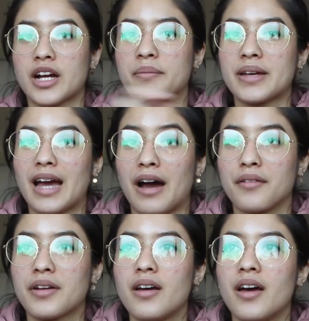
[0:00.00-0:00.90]
coming
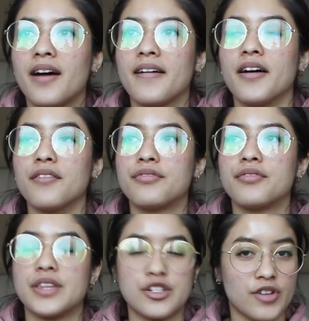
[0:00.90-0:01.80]
out of
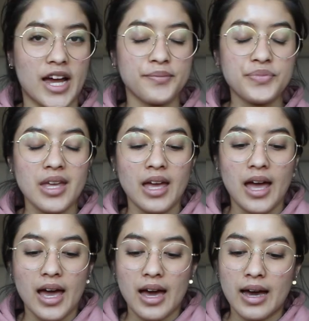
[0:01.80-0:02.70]
the tram.
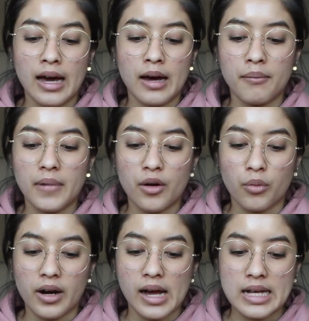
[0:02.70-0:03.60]
Um,
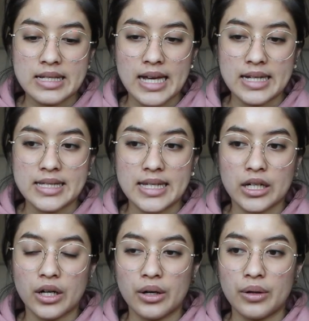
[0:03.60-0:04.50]
whereas at
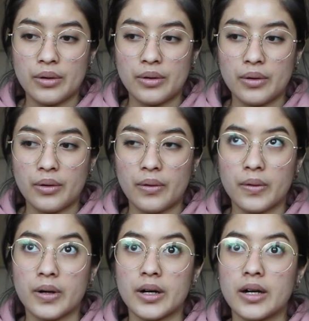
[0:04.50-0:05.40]
Ziggo
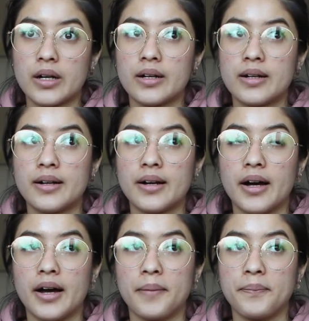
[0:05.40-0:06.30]
or
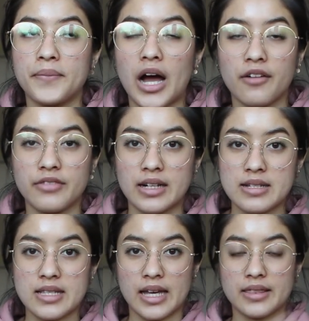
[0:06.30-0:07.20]
um,
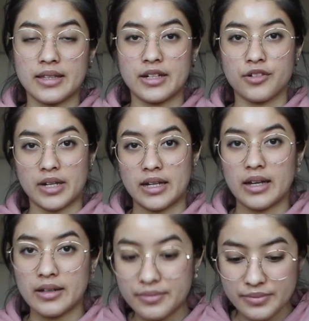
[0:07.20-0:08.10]
Afas at the
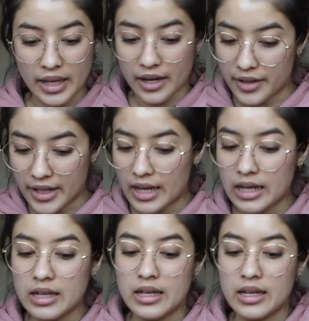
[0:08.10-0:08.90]
arena area,